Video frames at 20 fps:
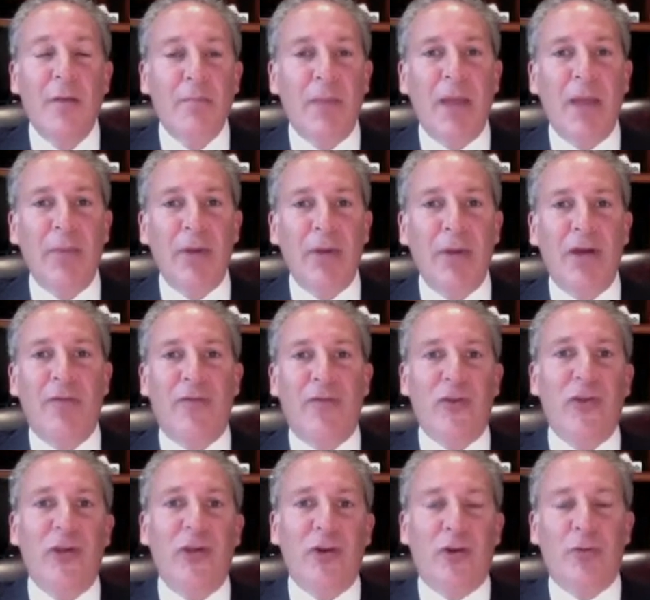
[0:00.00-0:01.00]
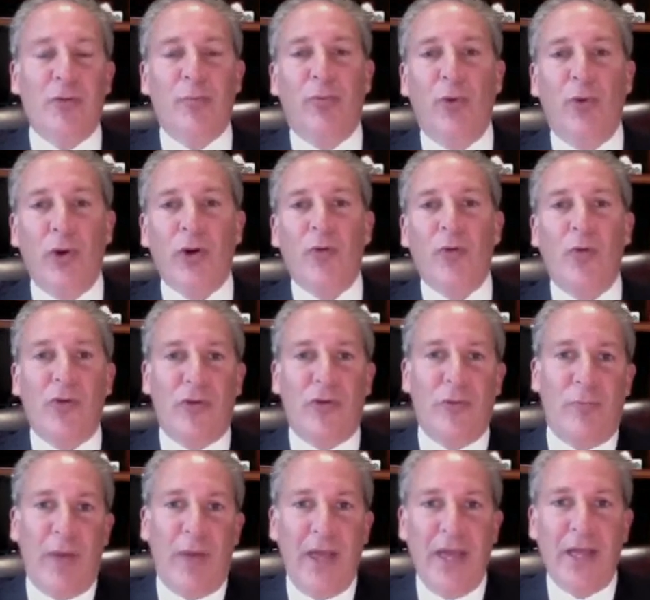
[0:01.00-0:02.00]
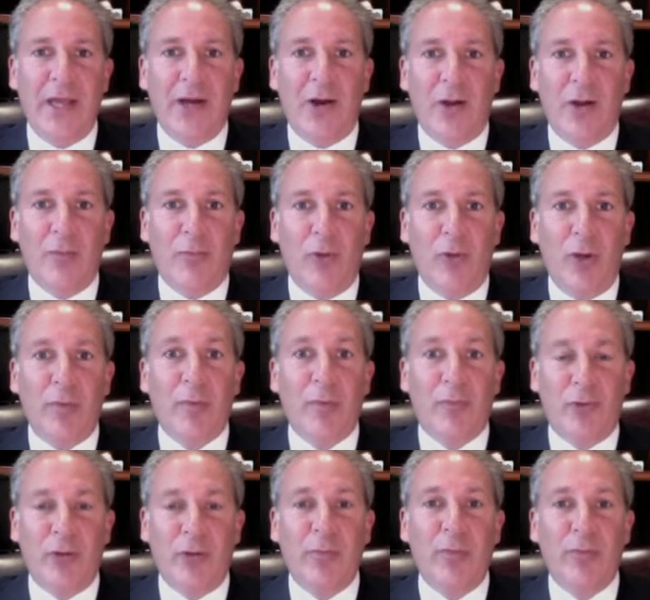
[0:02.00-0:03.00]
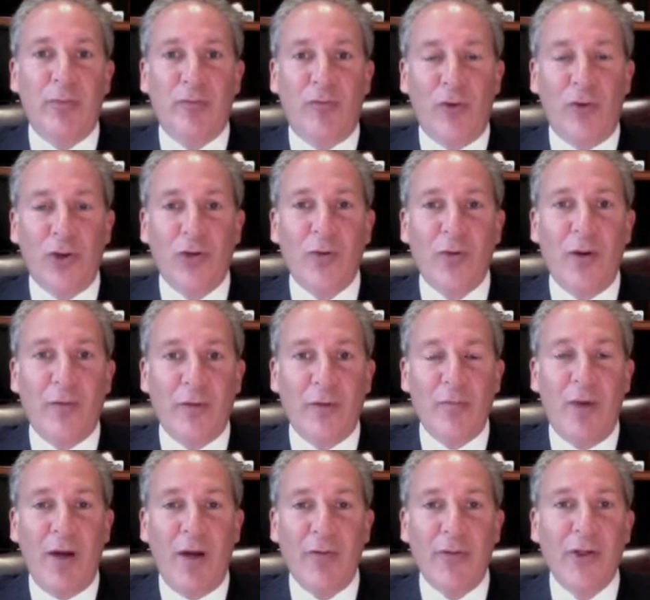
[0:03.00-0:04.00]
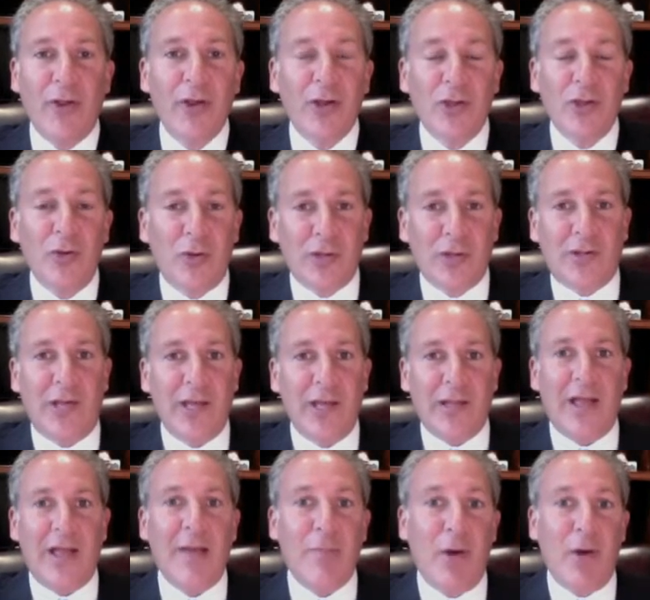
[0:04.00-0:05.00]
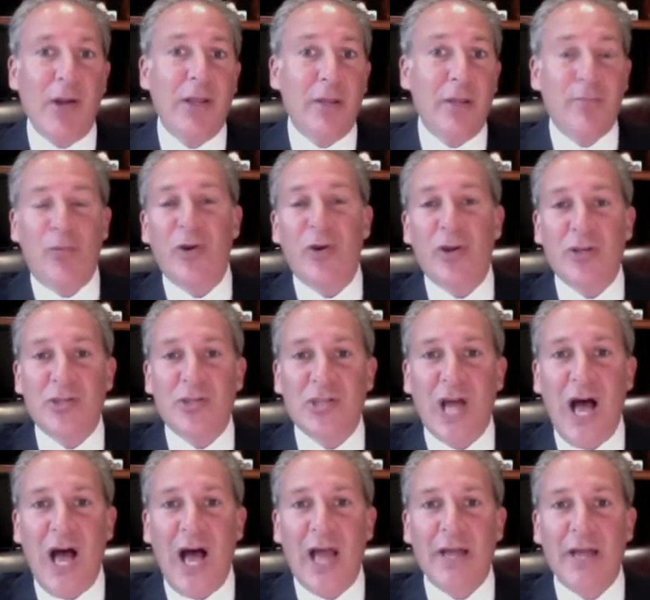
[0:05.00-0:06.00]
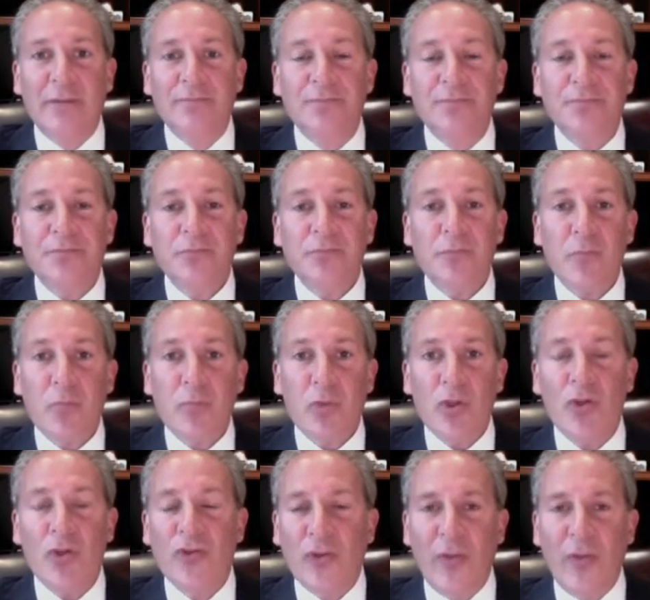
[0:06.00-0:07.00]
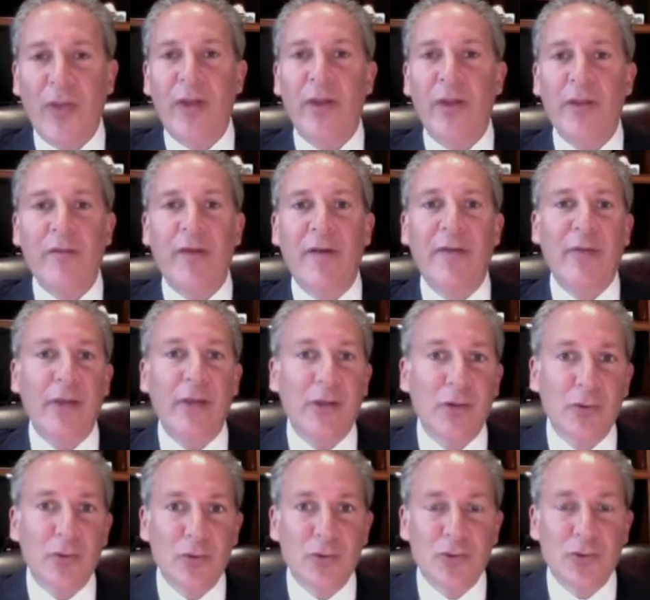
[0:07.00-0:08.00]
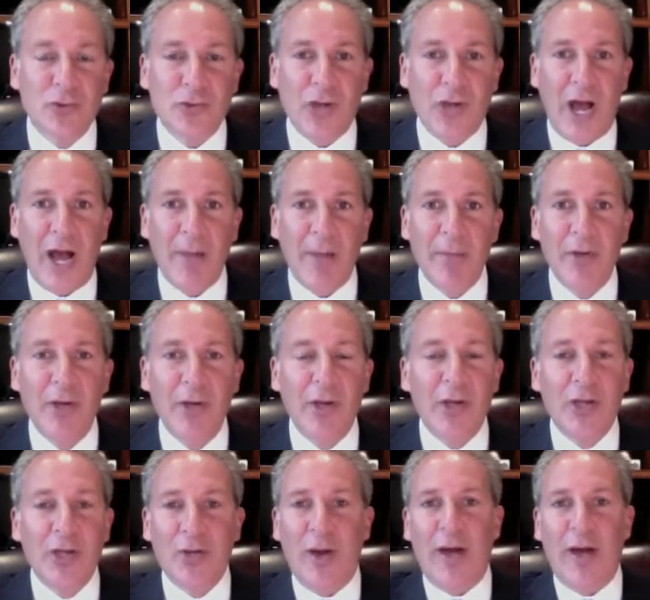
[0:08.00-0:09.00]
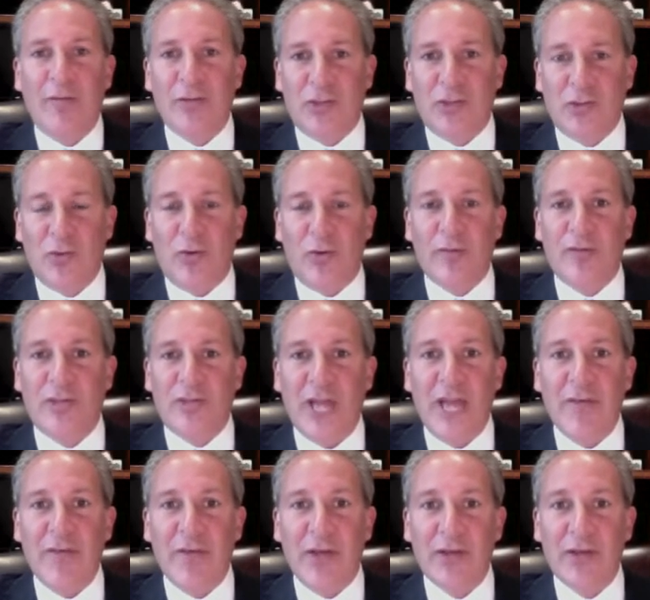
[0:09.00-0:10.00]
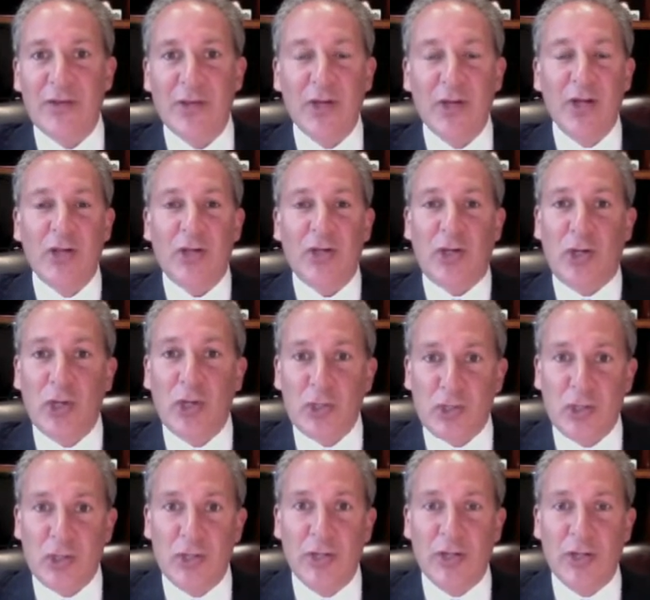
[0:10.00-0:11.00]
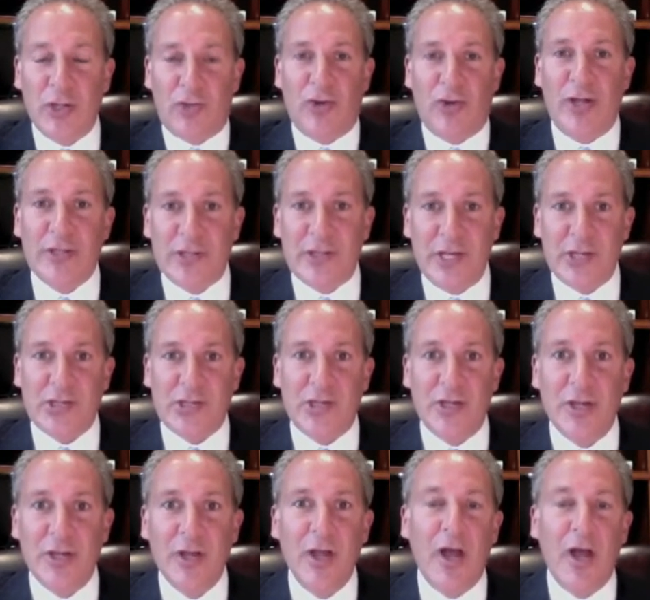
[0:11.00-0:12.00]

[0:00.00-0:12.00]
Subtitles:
Maybe if your employer wasn't paying unemployment premiums for you every month, you could take that money and put it aside so that in the event that you lose your job, you have a store of savings to cushion the transition